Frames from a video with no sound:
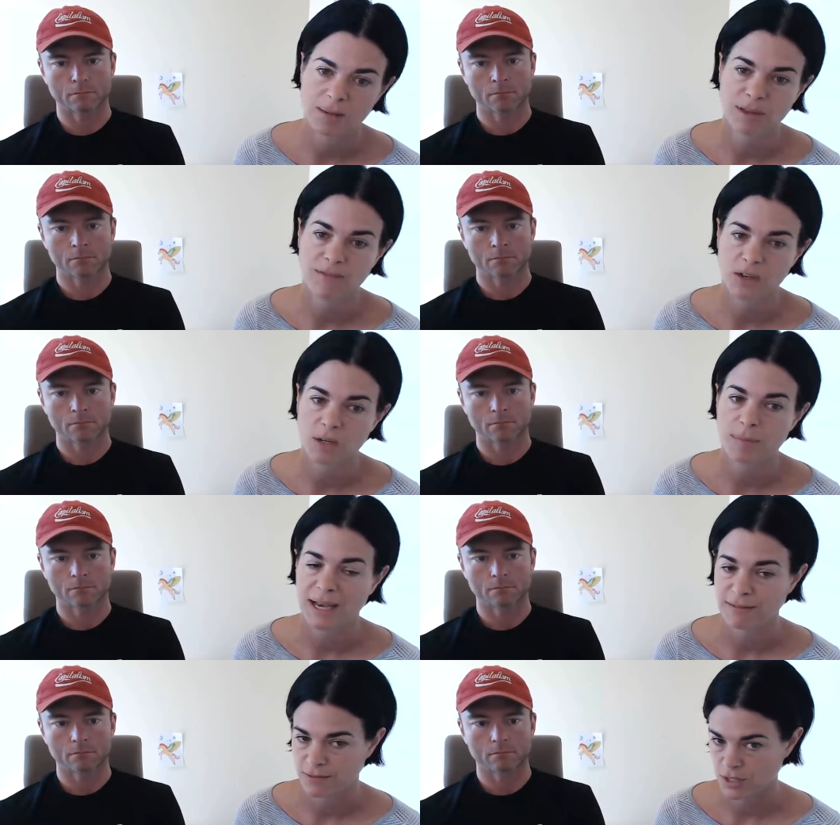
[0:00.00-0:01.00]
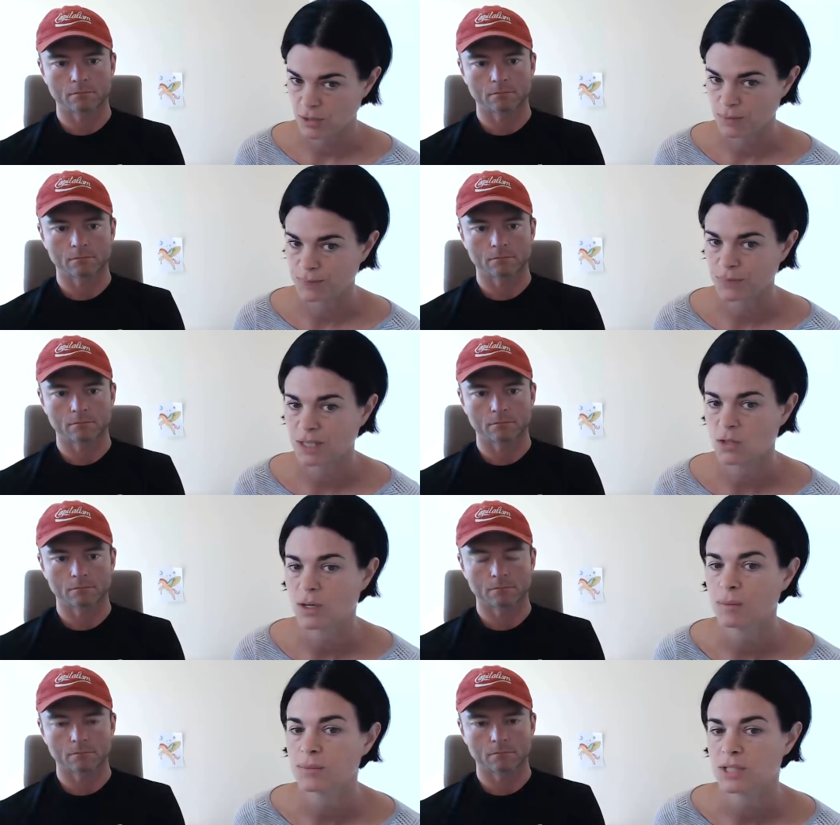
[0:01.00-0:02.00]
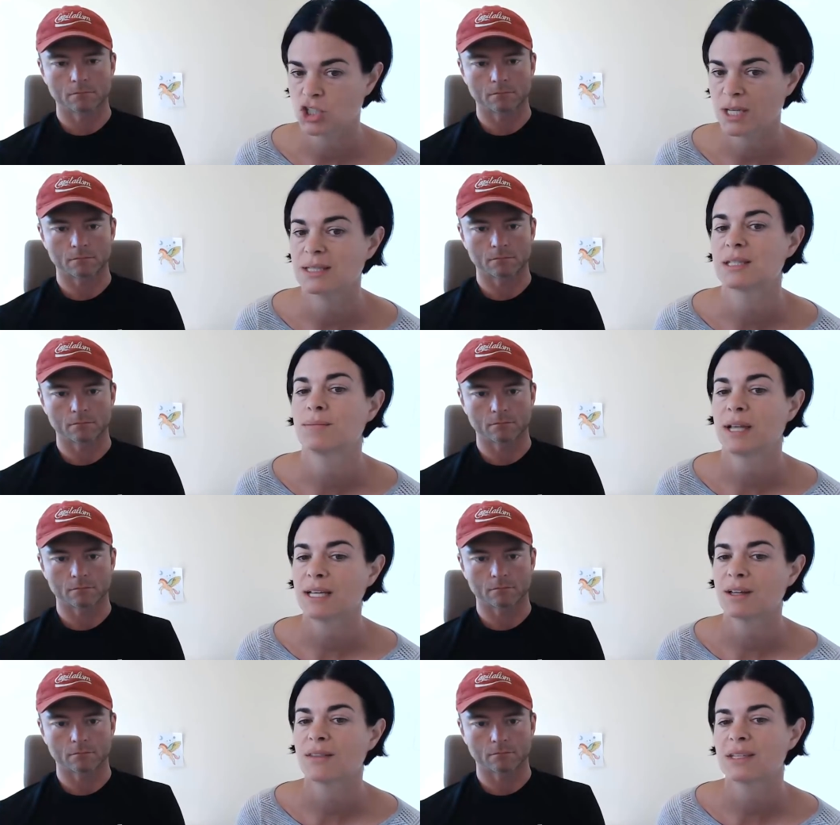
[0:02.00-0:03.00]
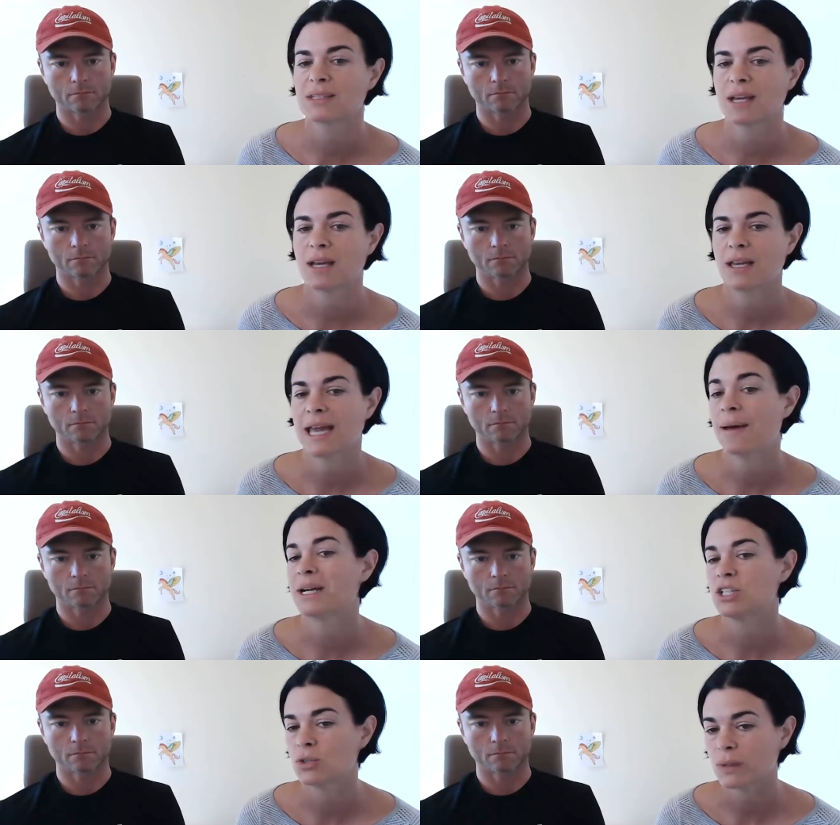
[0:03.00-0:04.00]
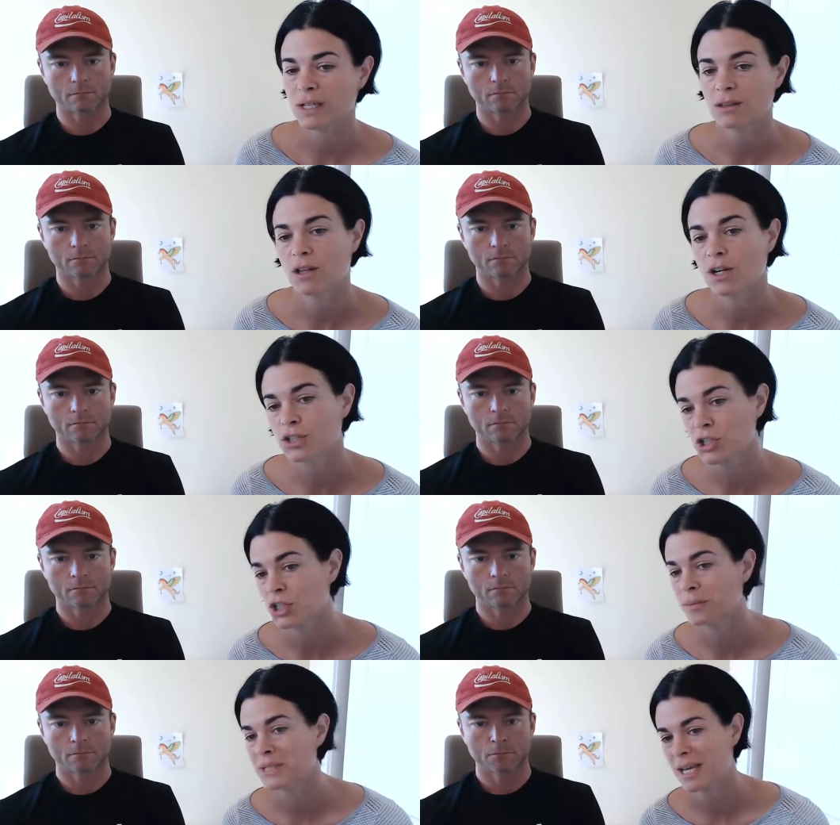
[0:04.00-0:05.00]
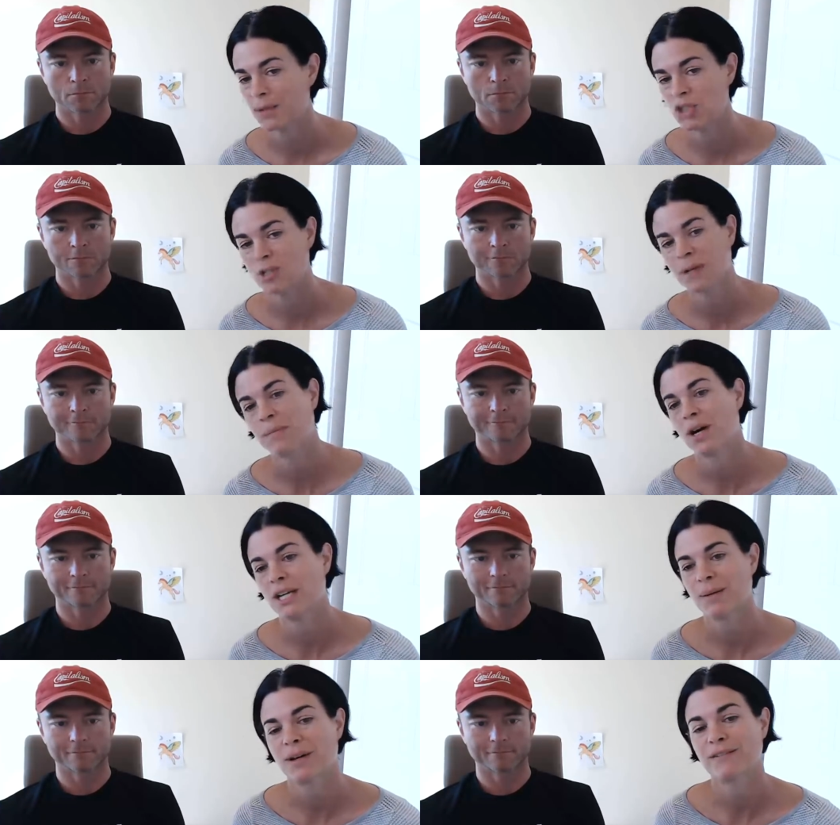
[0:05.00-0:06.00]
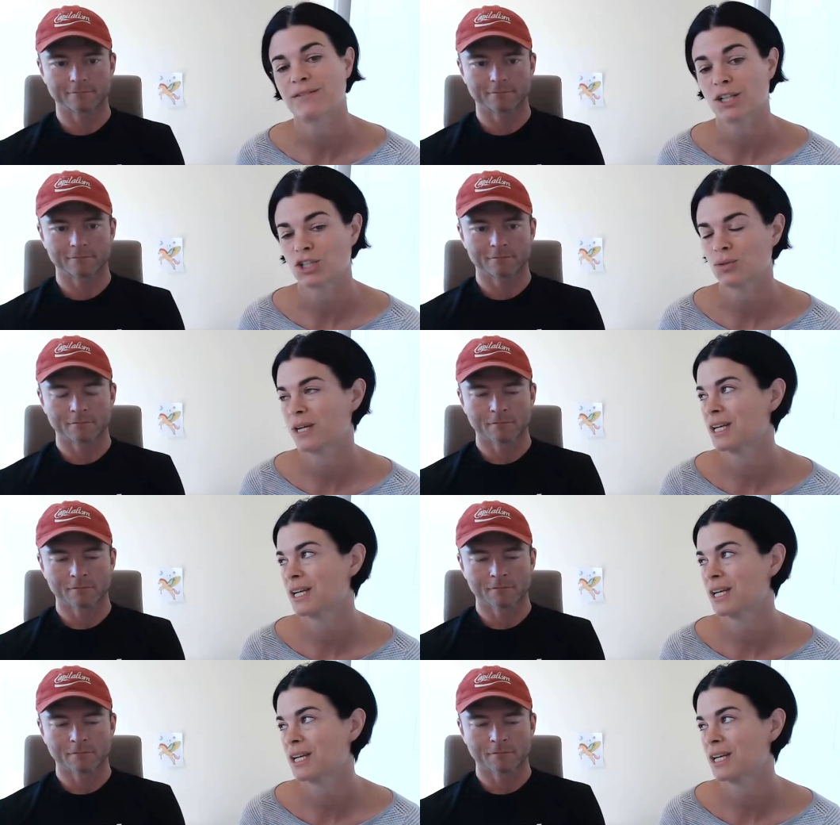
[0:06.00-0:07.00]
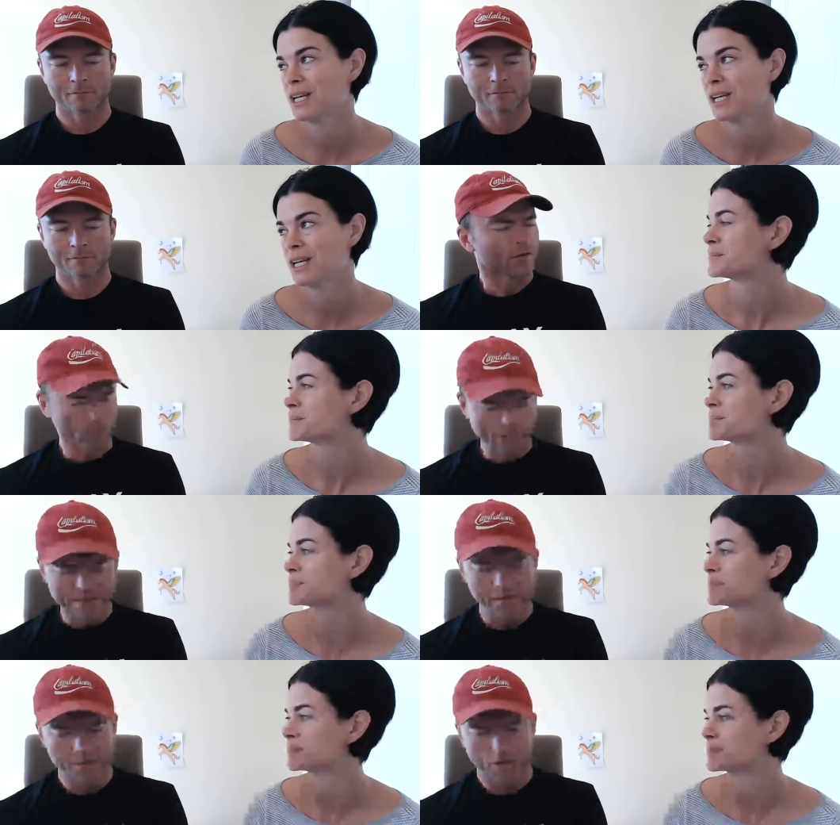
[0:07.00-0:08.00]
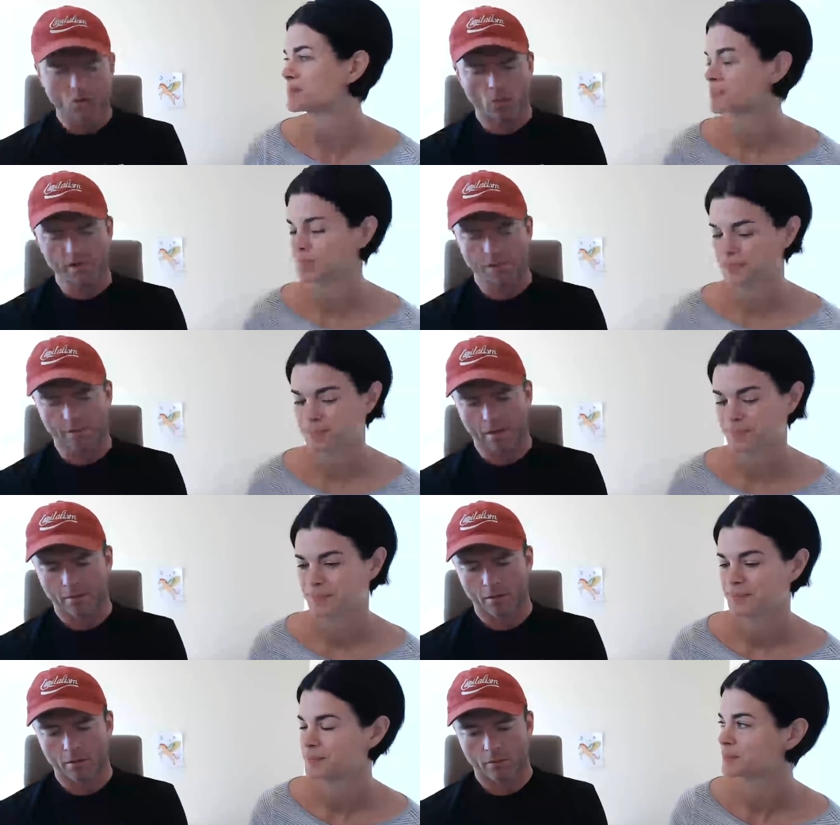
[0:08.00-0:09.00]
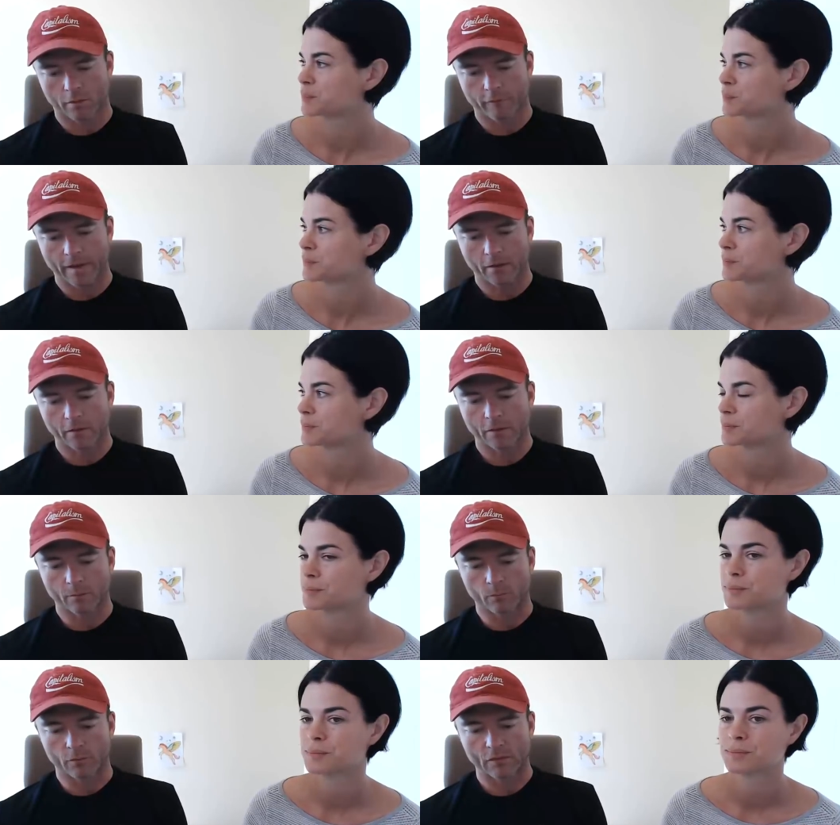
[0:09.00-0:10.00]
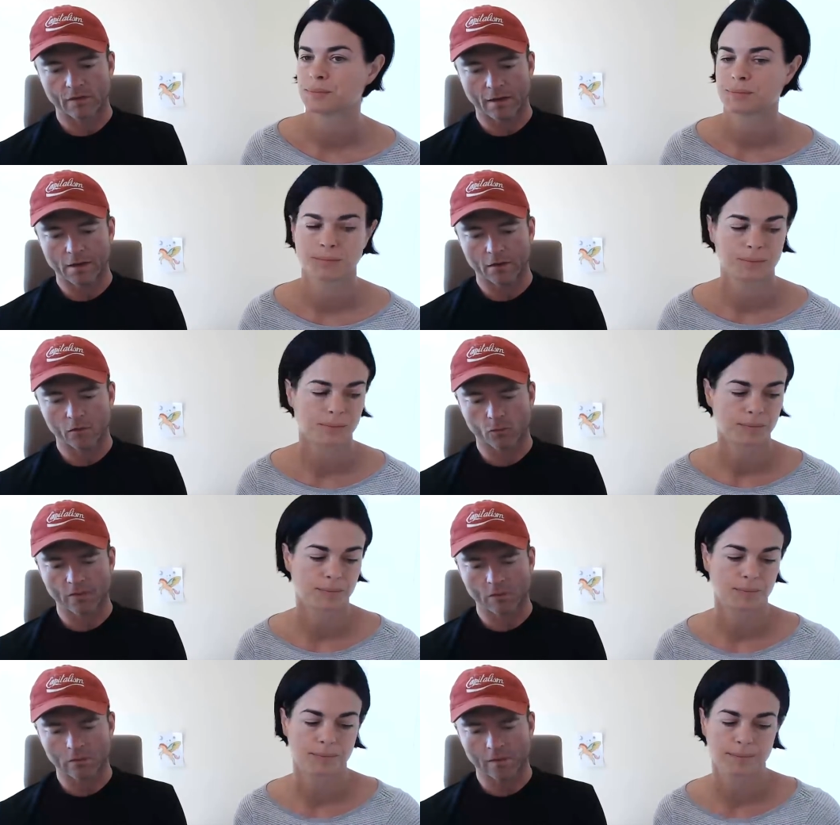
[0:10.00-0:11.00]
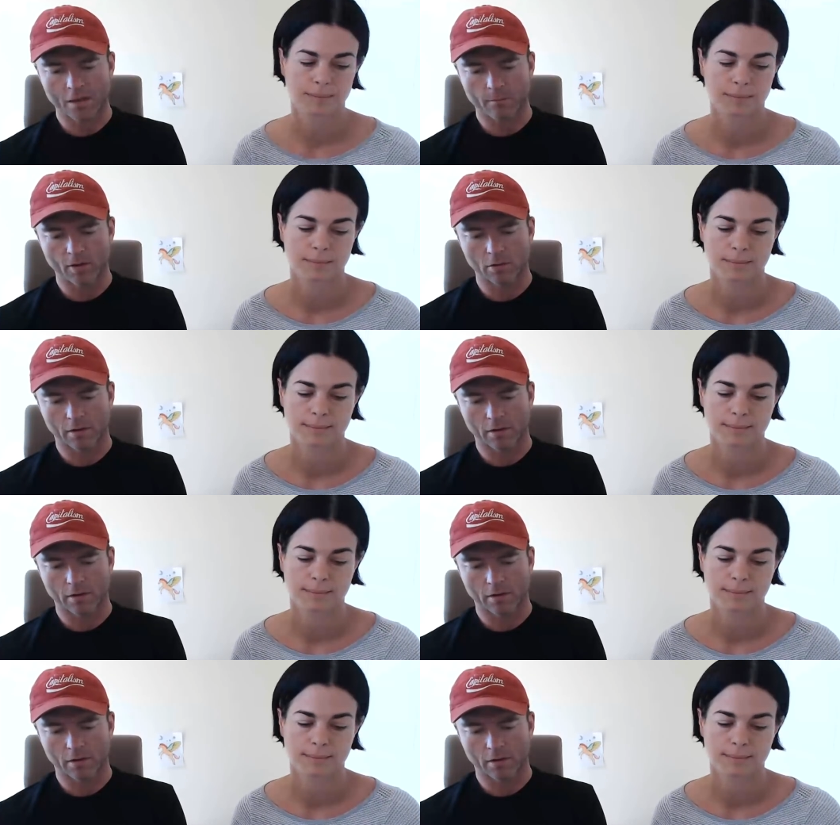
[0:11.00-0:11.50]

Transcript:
Speaker 1: can be very bad for you. Can you help shed some light on this? Am I doing long-term damage to my body
Speaker 2: by fluctuating? It's a really good question. Like there, there have been some studies recently. Bill